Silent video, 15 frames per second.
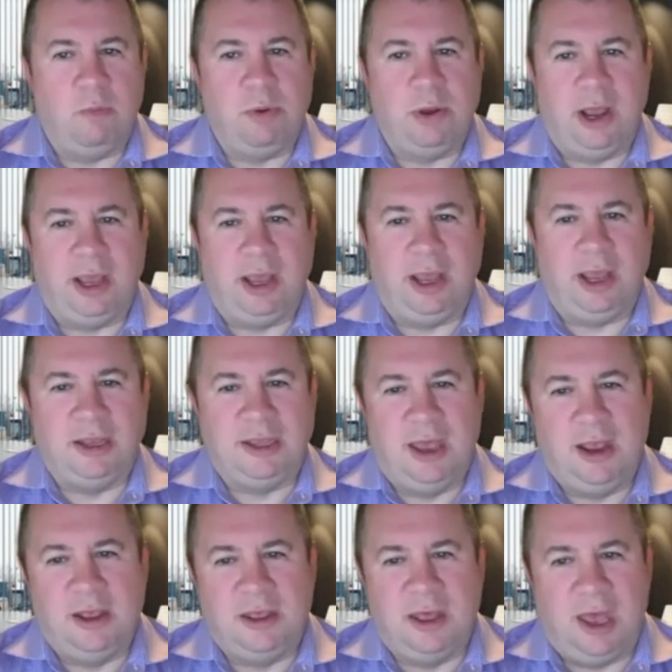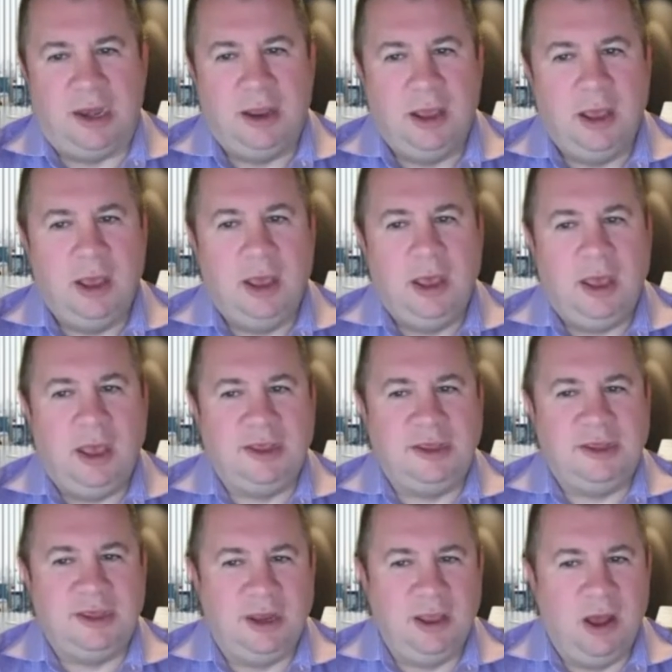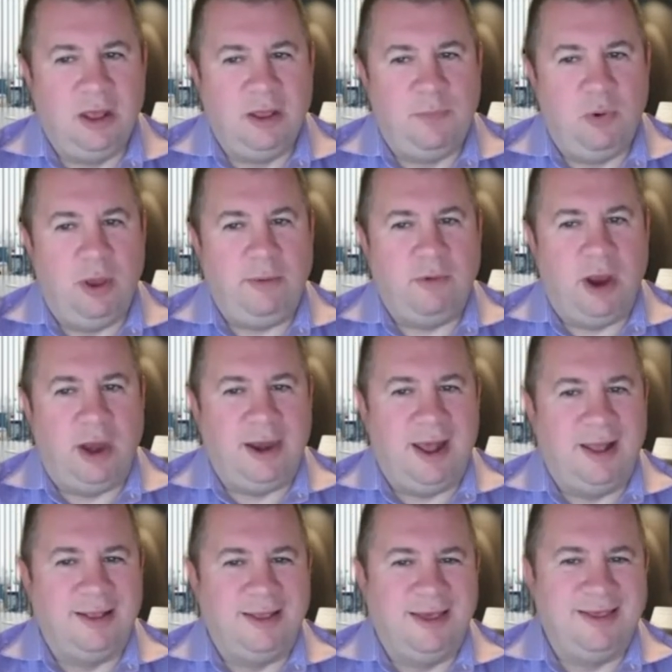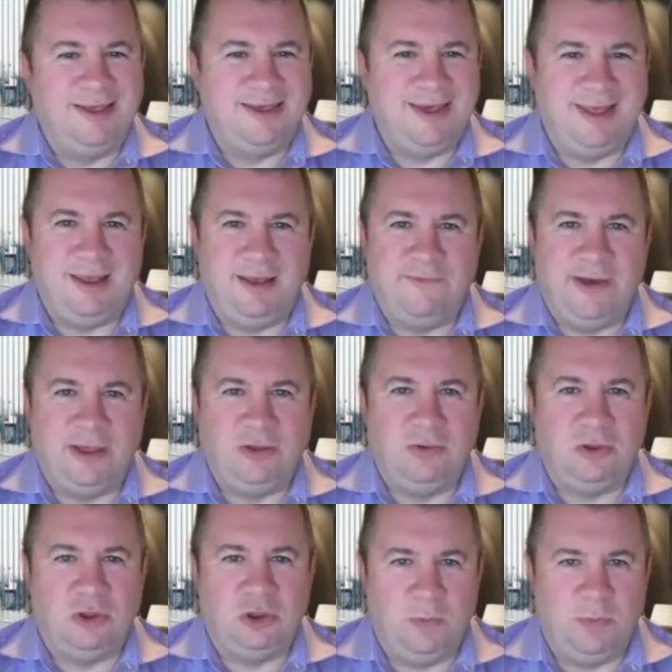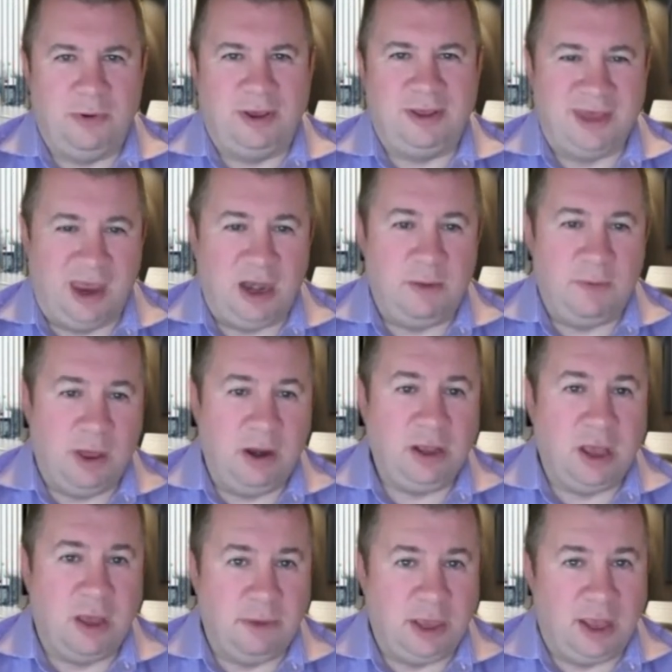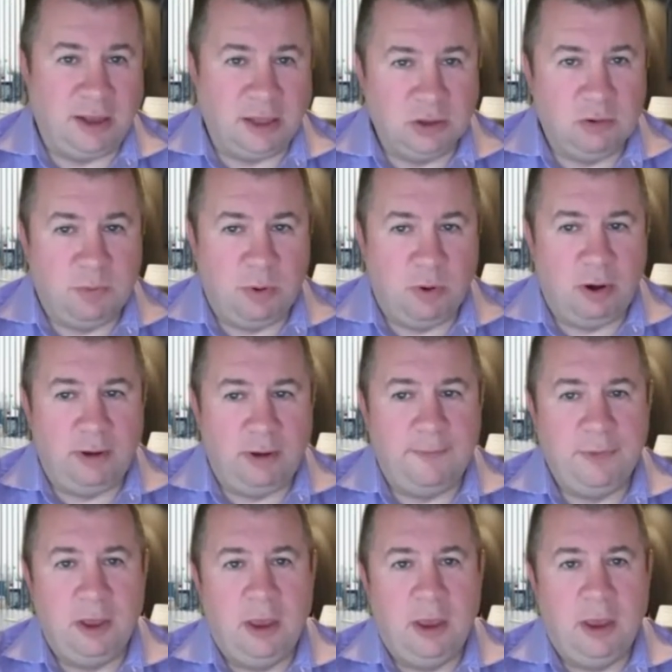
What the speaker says: But I can tell you that it's sitting on a point right now. It doesn't say the investors are super excited about it coming into the report.